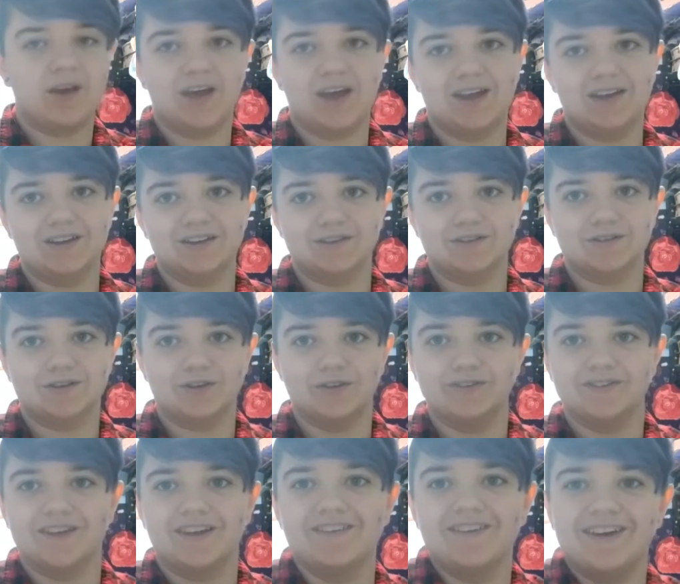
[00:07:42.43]
I didn't
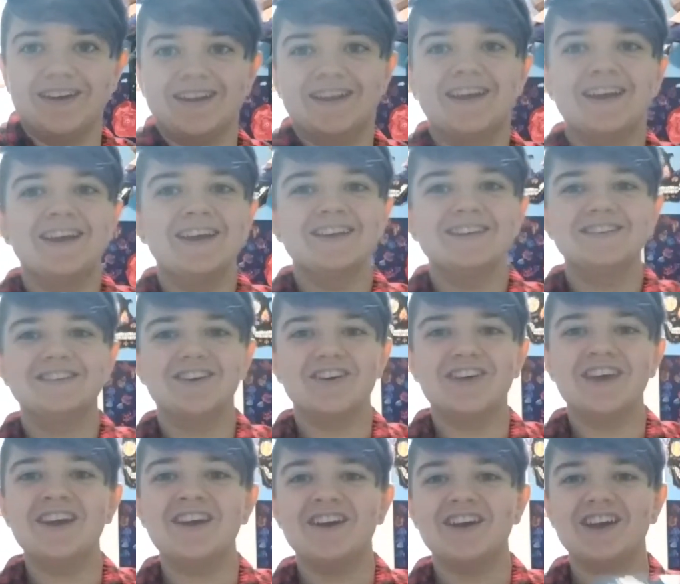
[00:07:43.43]
guess that right. So
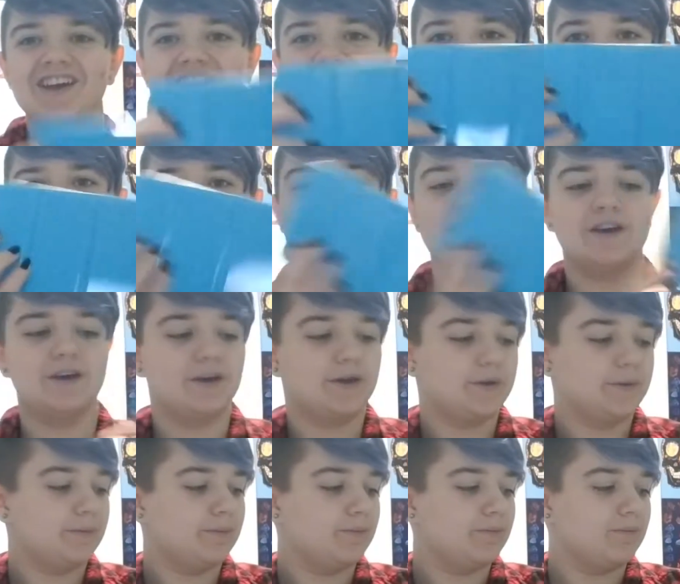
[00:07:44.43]
here is the